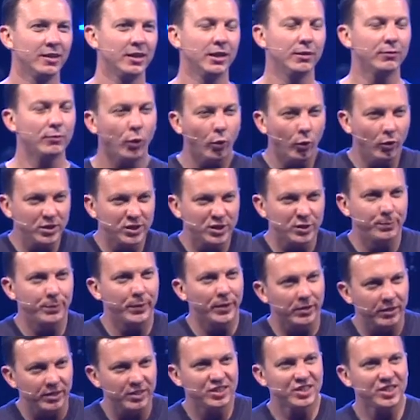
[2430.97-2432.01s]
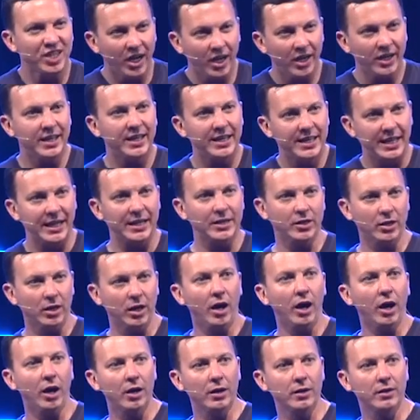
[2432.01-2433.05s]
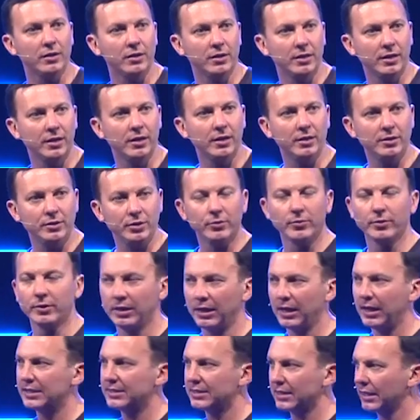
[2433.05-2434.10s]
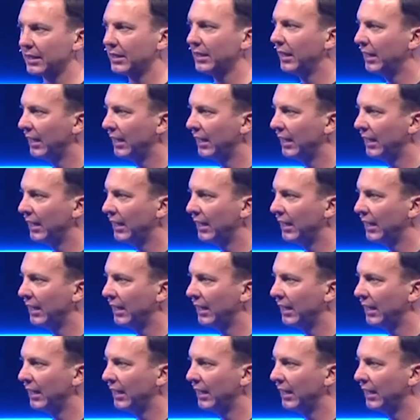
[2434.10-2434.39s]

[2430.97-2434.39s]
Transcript: if the Holy Spirit is tugging at your heart and you realize, like,